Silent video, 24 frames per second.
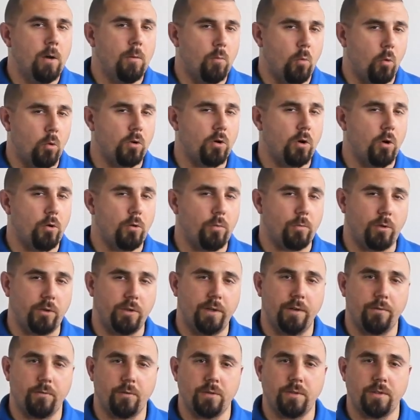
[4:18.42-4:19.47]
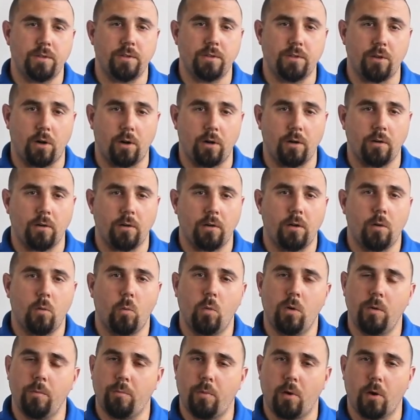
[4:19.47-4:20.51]
More notable differences are
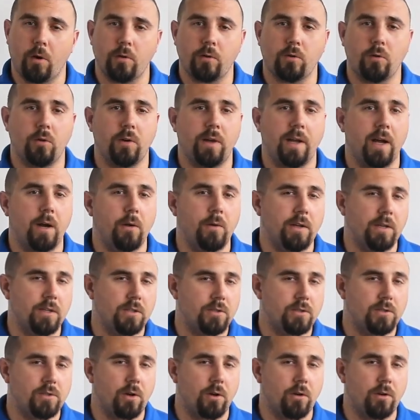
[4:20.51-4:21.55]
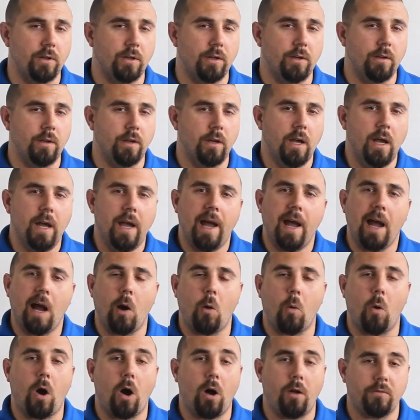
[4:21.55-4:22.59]
when particle counting is started, how
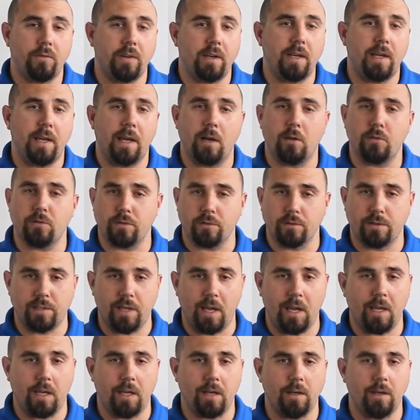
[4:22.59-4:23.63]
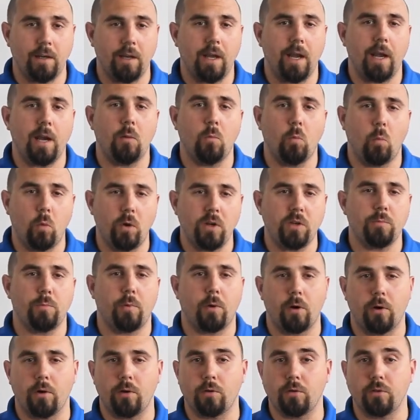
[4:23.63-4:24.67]
often counts are taken, and which
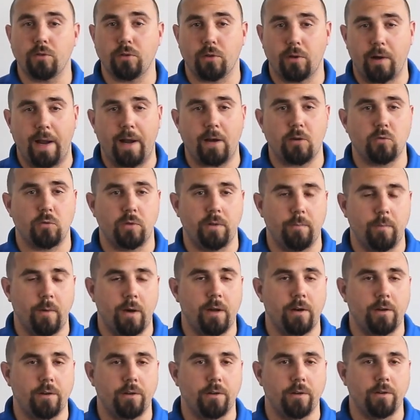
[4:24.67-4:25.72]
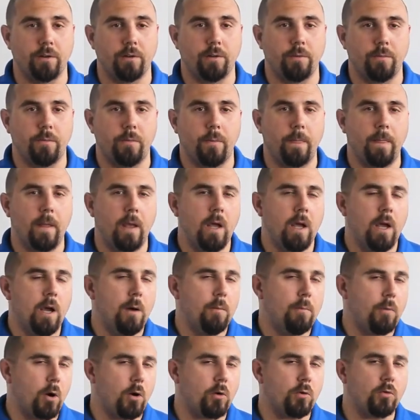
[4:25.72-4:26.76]
particles are actually monitored.
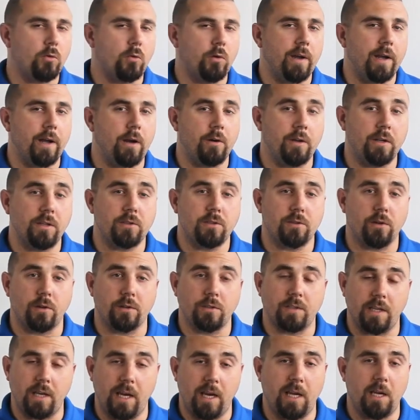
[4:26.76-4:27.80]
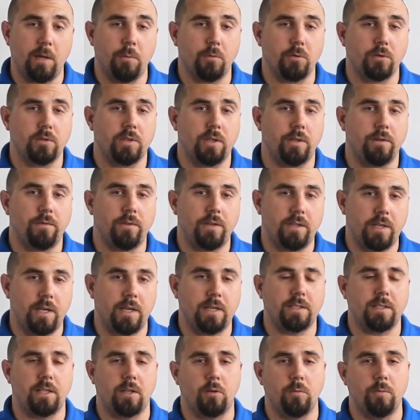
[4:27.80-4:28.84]
Particle counting starts at 80% of the
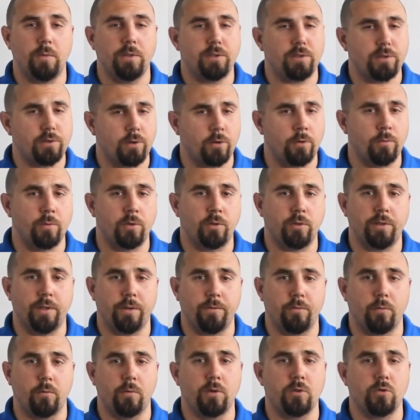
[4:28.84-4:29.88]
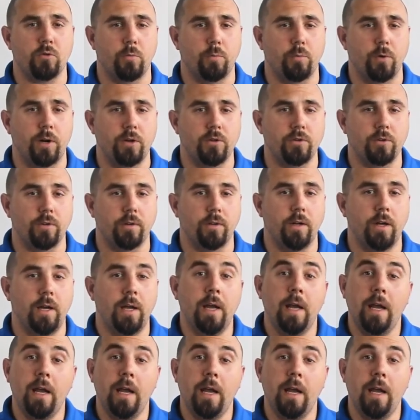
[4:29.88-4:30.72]
test element's terminal differential pressure,